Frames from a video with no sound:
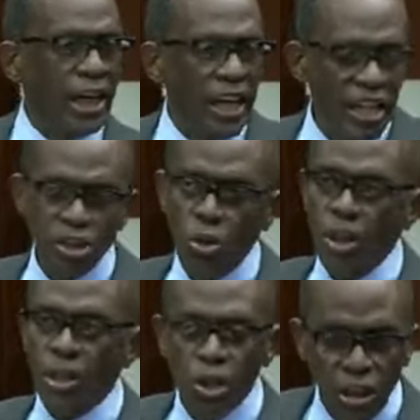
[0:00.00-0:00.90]
He
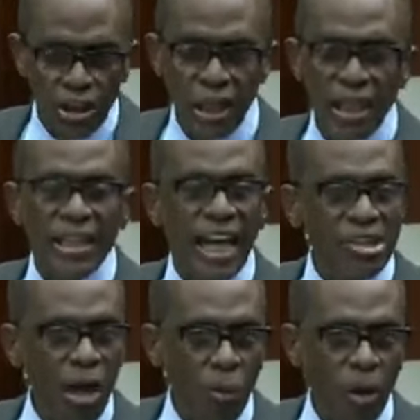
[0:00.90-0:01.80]
said that's
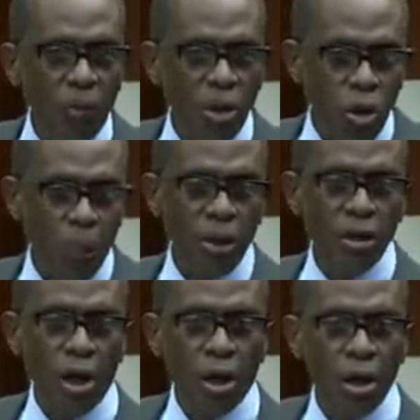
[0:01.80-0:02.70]
why I wanted not to open the
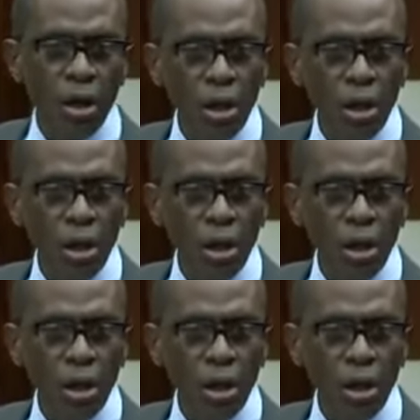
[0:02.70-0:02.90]
door.